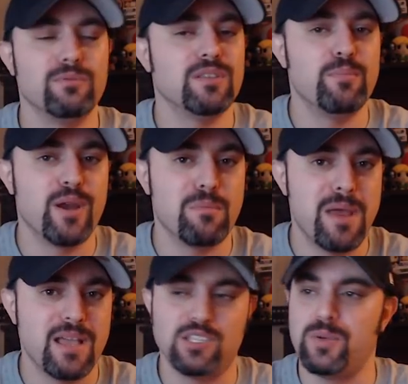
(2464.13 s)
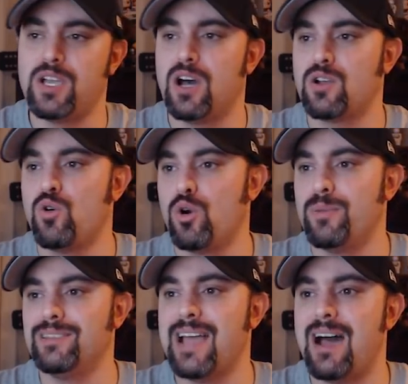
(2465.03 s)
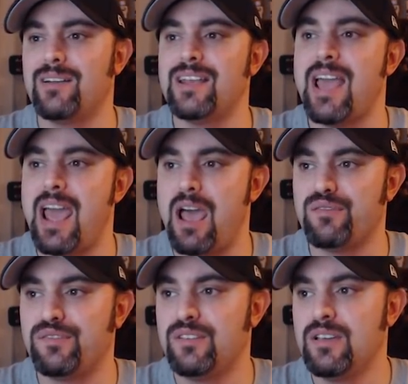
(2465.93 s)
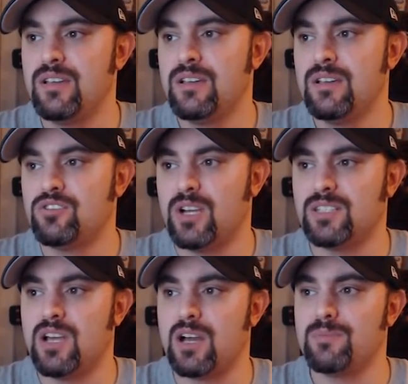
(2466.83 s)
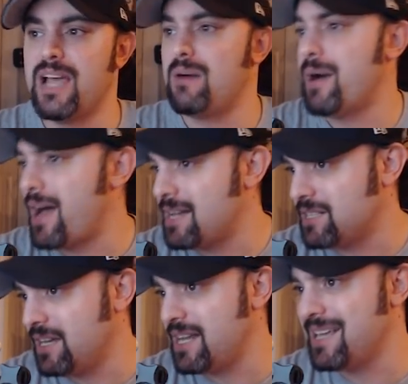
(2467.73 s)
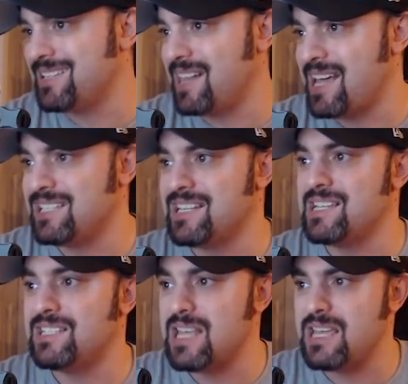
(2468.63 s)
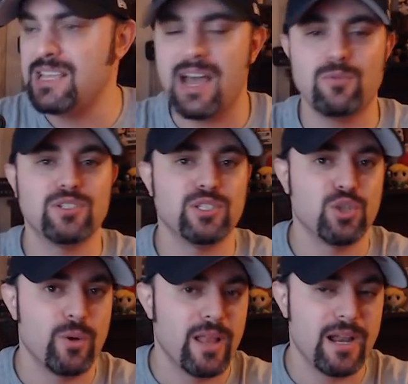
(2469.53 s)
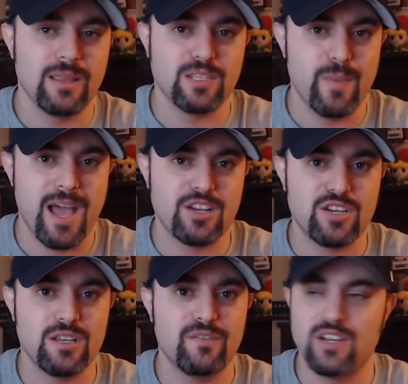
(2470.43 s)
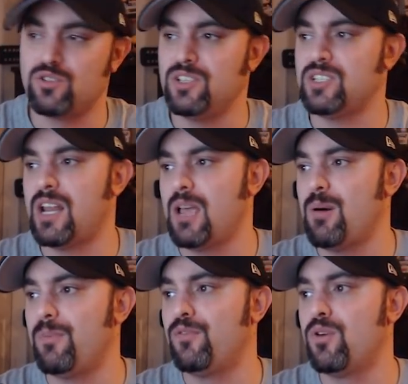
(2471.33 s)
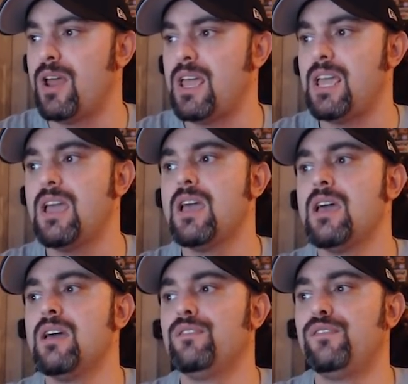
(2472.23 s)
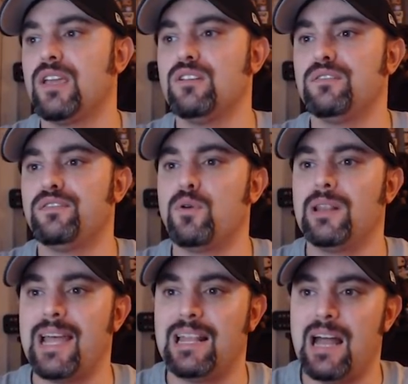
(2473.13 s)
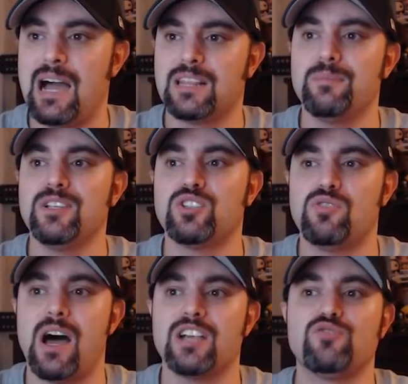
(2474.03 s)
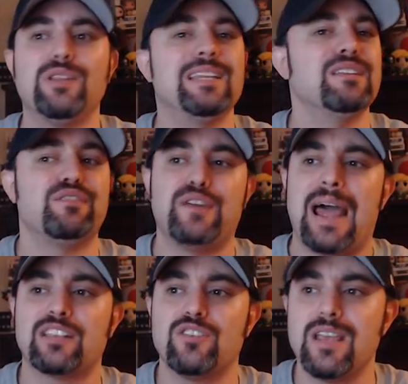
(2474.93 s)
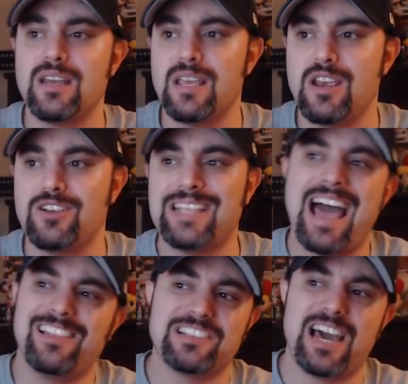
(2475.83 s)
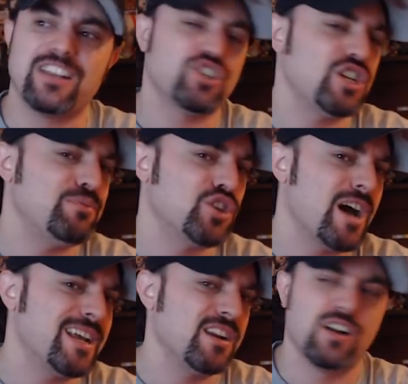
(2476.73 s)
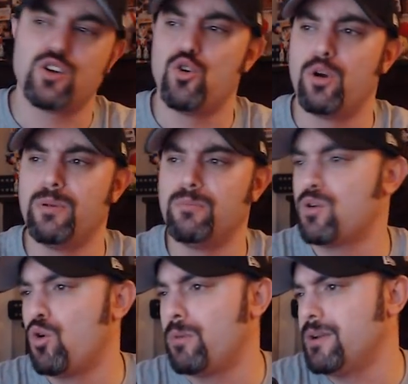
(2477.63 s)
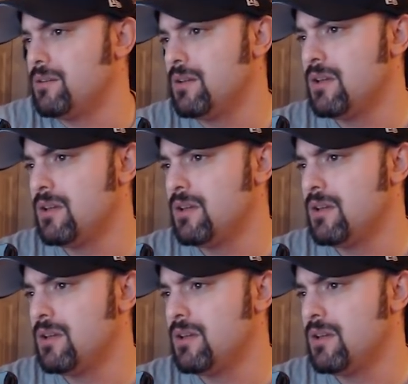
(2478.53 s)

was the bigger man, so he cut Corbin down in half. Tried to cut him down by isolating his legs and his knee. That was the storyline in this match, eventually setting him up for a figure four leg lock. The Miztourage really didn't factor in here. Dallas got a cheap shot in on Corbin, but Corbin